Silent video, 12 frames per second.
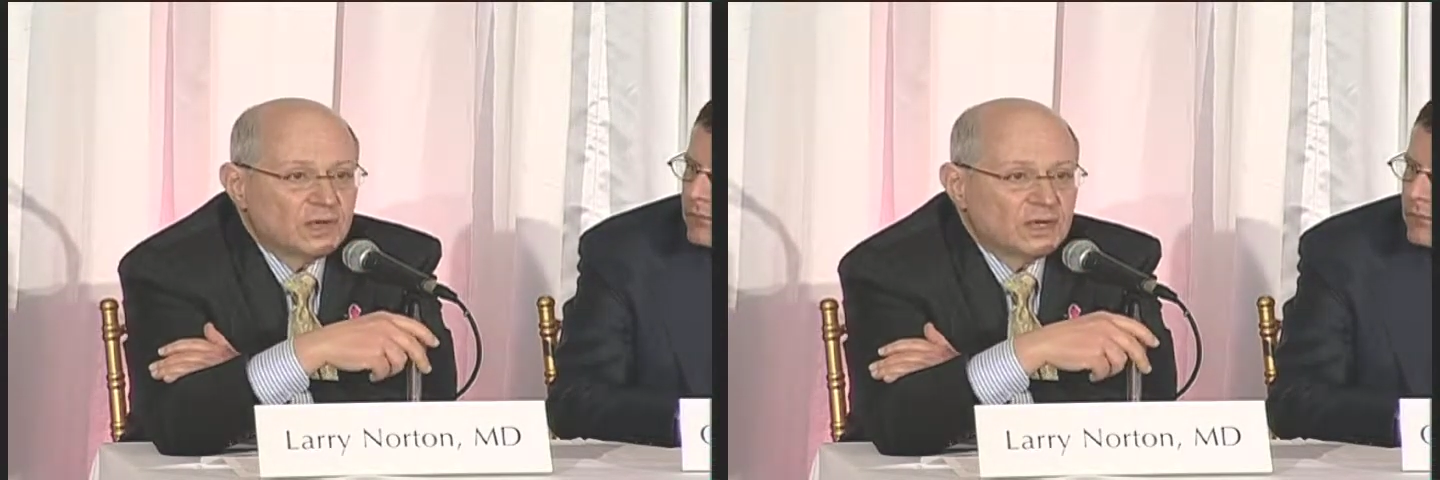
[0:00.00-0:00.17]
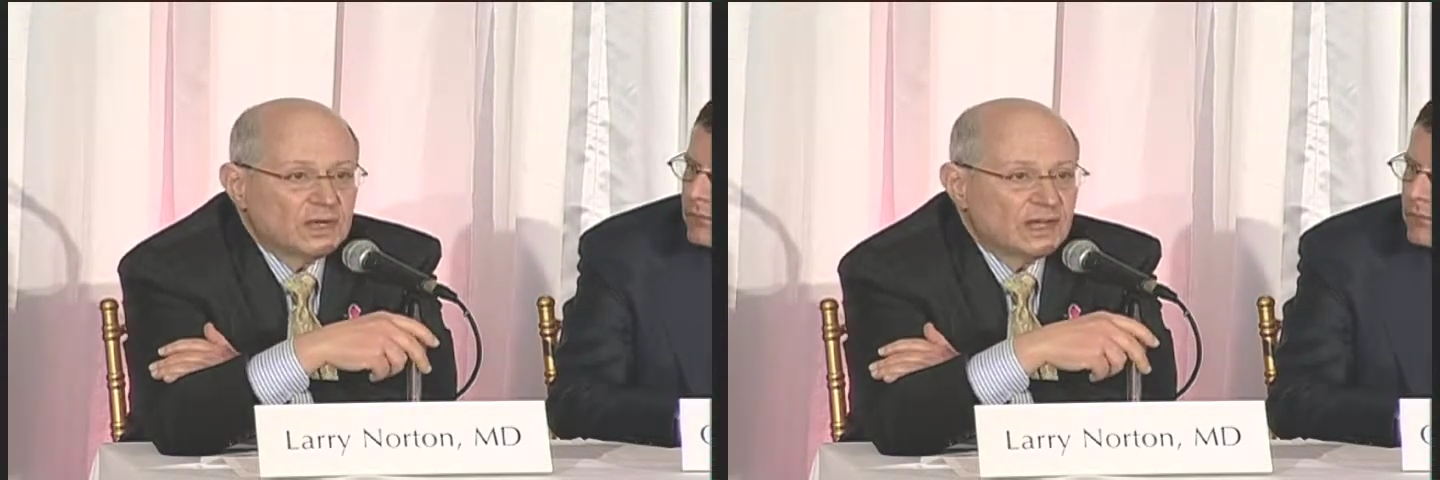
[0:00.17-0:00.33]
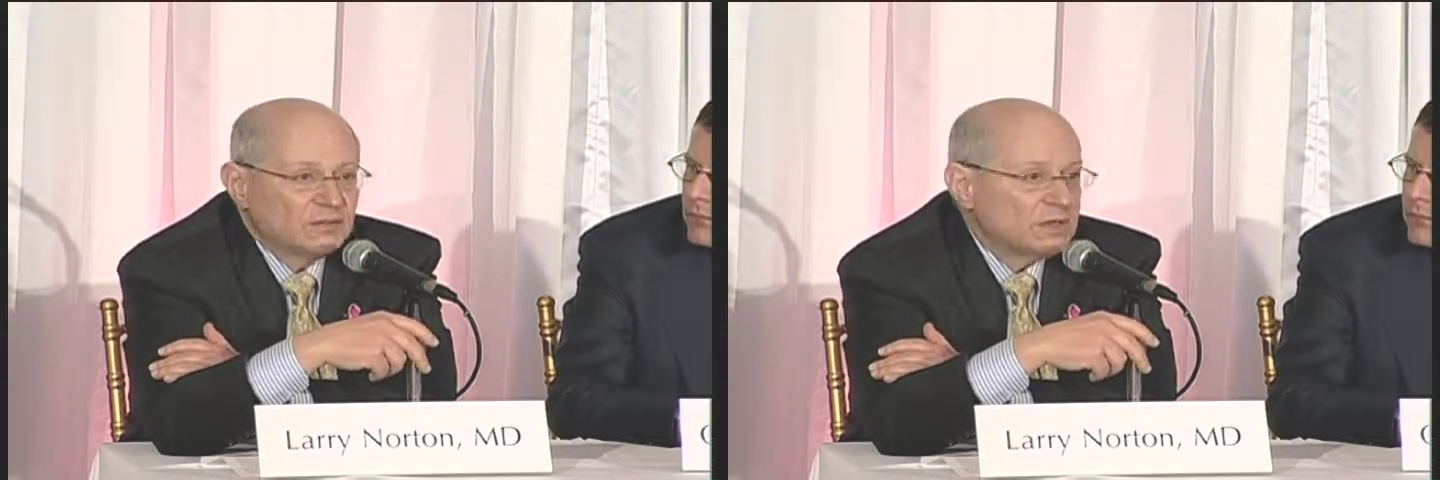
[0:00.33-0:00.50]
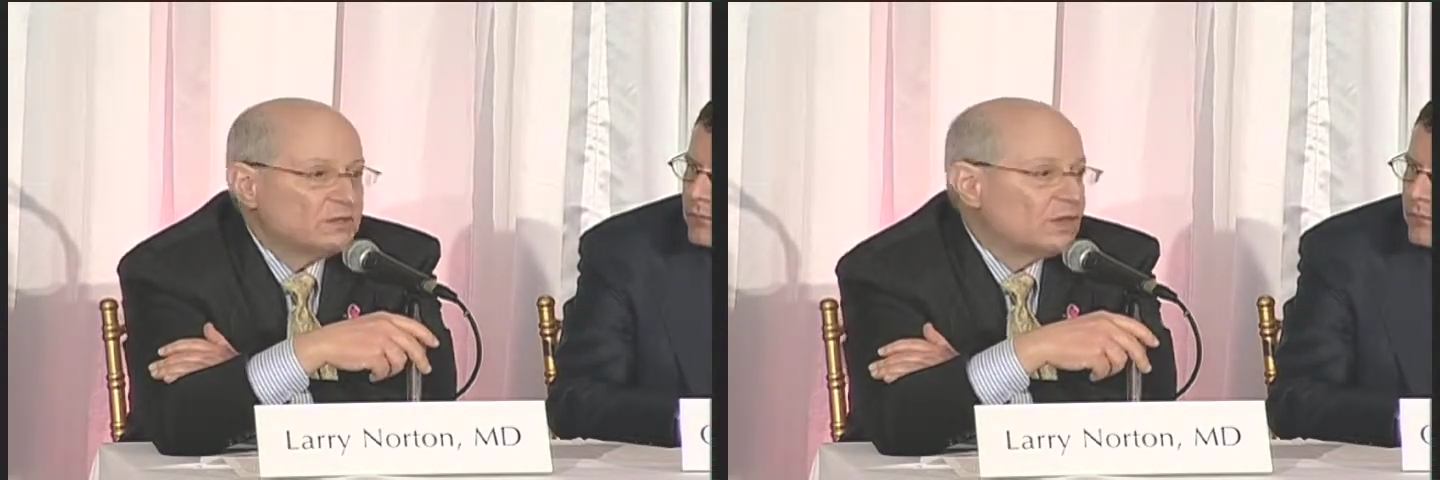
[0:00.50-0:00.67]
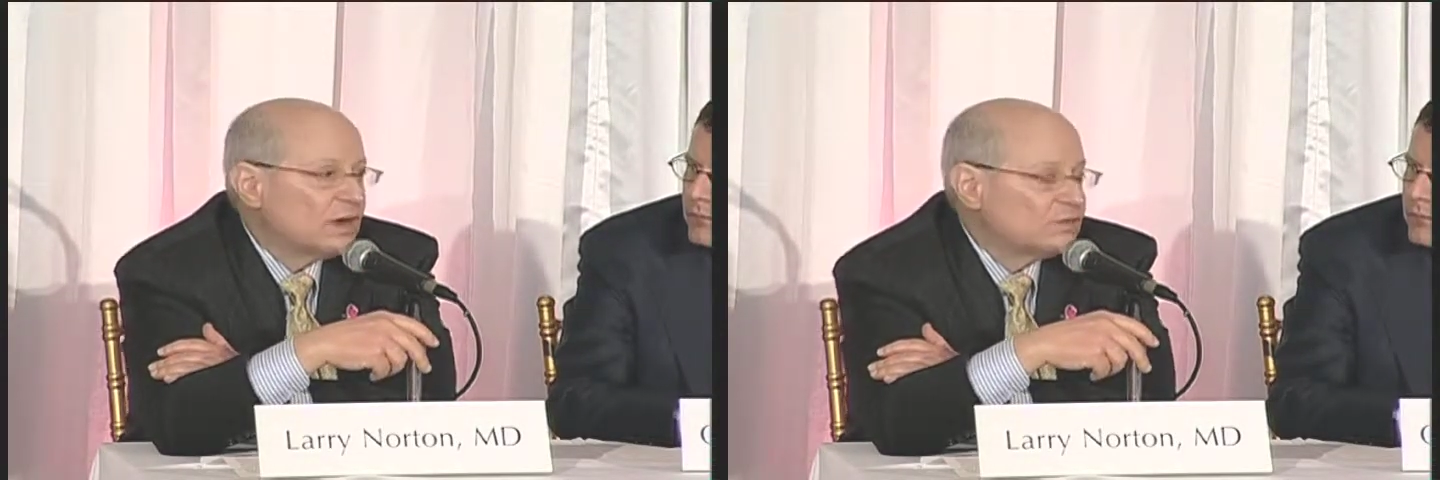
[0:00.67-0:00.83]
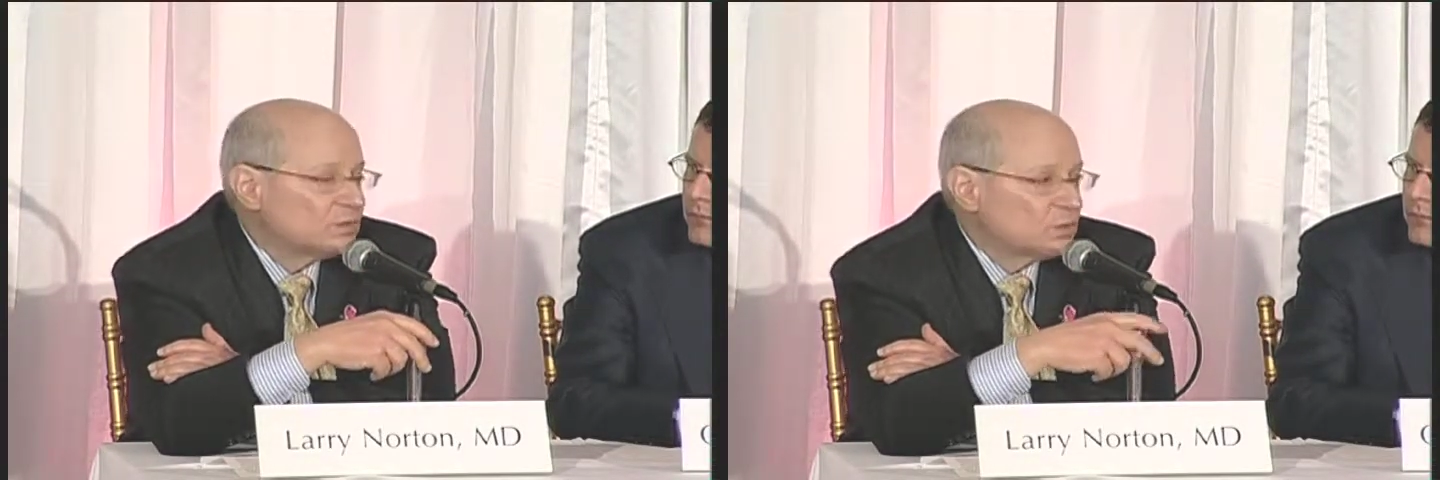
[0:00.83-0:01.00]
uh, I've been
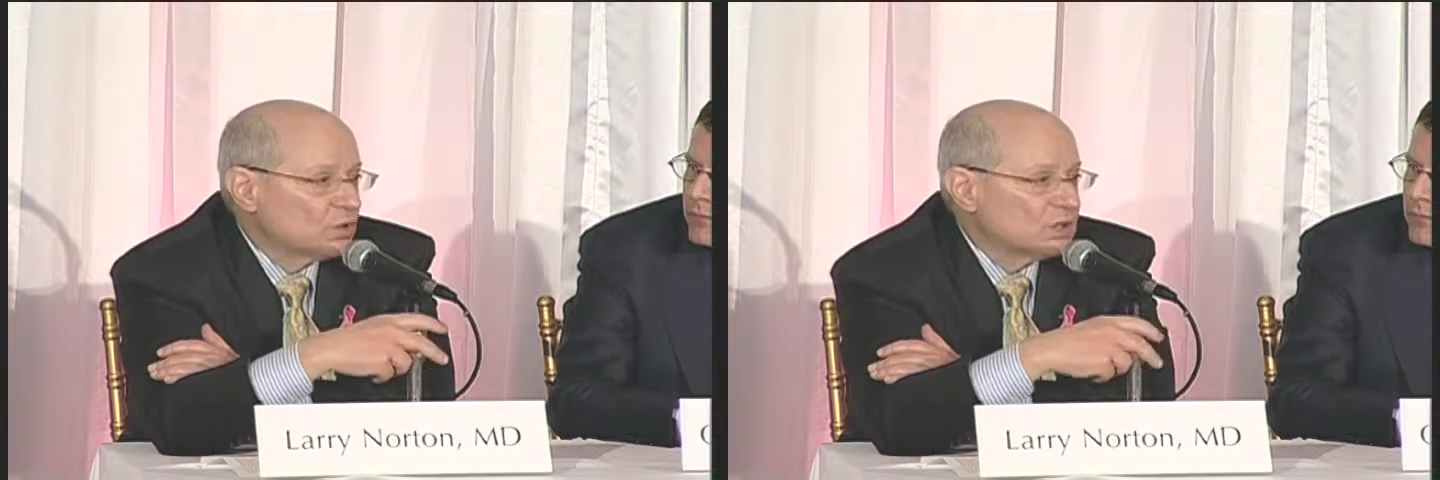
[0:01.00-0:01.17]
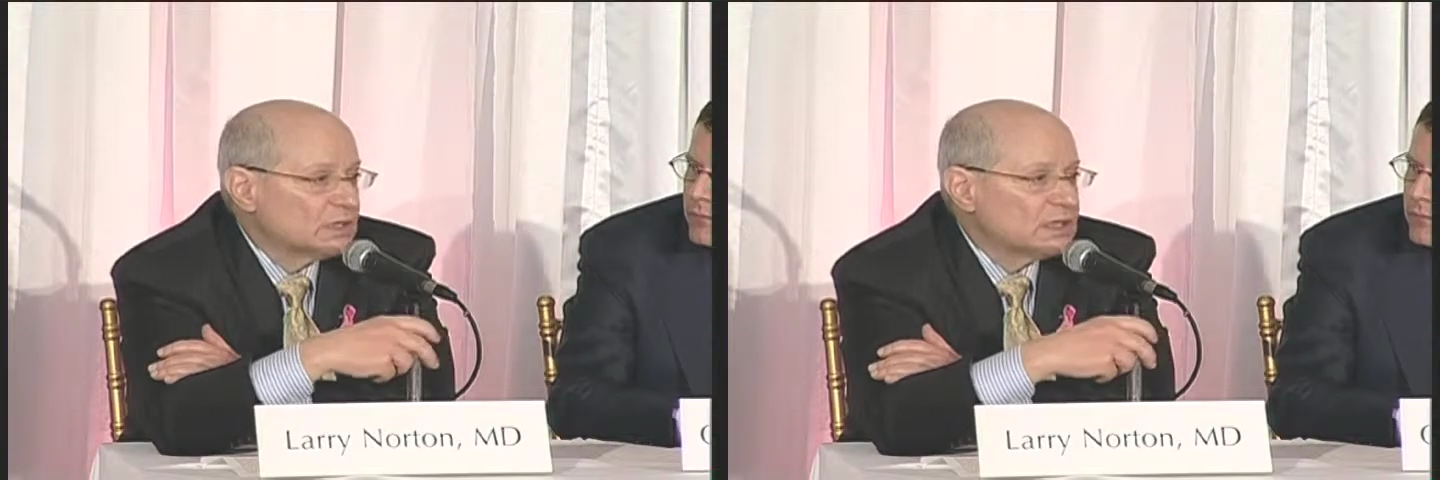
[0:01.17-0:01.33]
involved in work